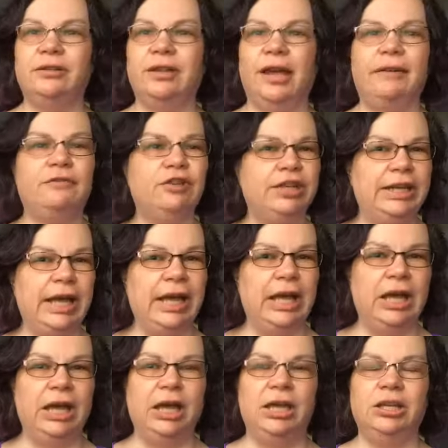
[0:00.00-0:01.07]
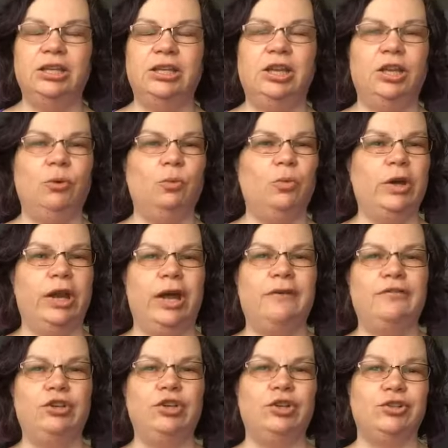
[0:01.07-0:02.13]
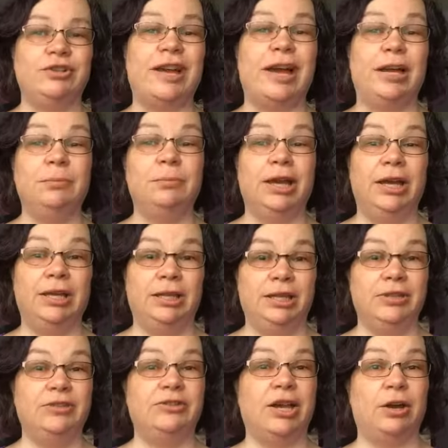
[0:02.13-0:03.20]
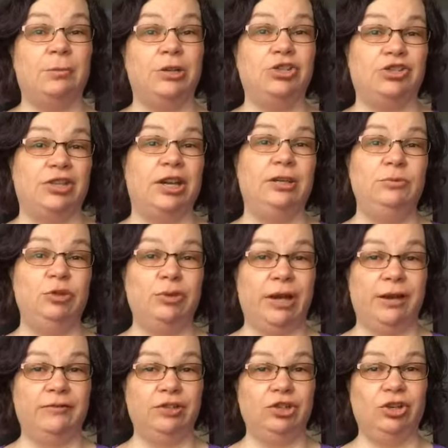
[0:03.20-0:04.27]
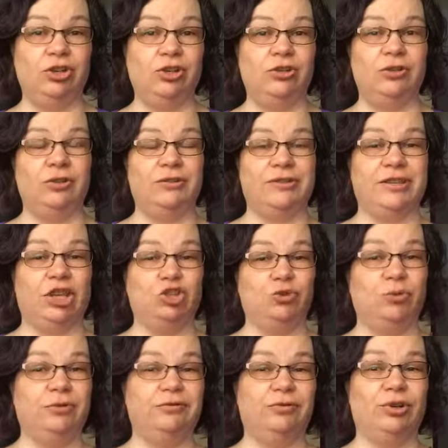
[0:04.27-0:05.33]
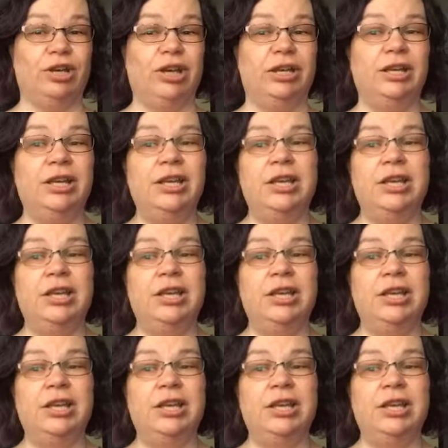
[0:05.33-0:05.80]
every day, whatever your timeline is, how much time you have in your schedule for it.